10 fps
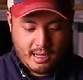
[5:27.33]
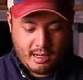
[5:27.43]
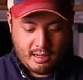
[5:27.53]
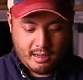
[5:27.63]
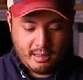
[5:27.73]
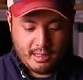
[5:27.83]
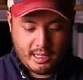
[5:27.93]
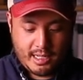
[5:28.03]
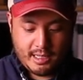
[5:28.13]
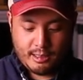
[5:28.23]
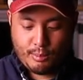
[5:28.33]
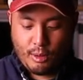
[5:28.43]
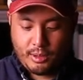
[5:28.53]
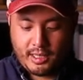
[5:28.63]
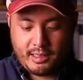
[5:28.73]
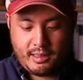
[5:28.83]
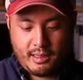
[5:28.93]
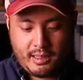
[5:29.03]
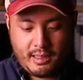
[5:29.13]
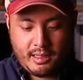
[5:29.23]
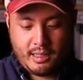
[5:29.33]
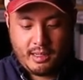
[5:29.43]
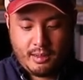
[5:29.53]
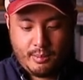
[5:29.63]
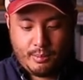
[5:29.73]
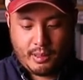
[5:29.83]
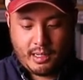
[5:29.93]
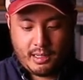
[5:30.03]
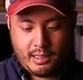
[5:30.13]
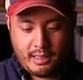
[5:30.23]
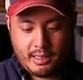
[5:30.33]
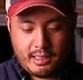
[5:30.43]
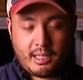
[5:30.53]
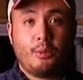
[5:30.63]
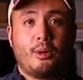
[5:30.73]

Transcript: that has broken, but it still